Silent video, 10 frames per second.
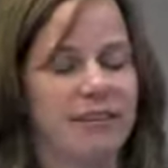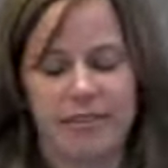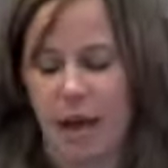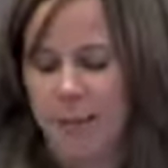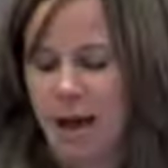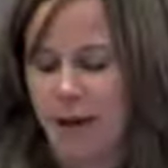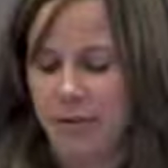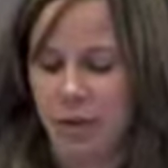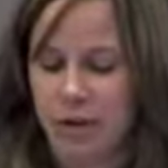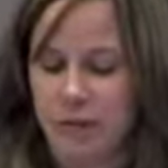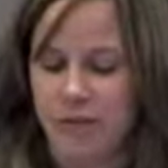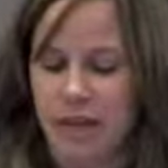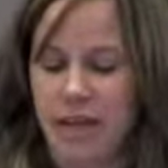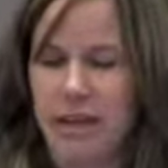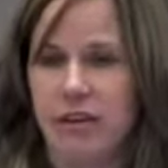Some have
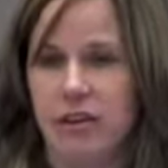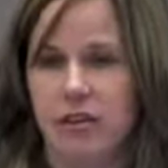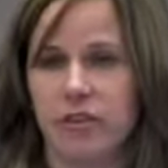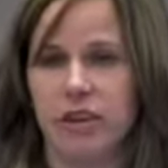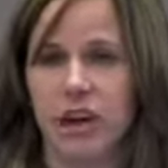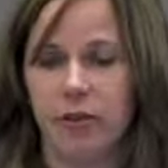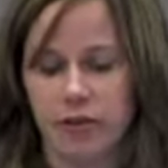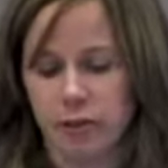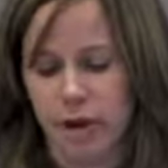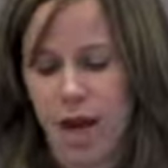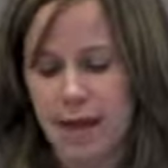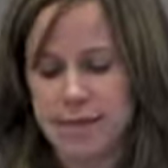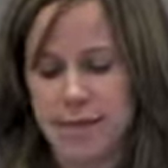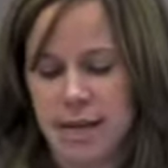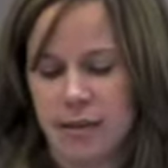union-affiliated teachers and others do
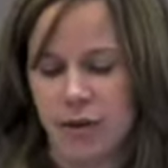not.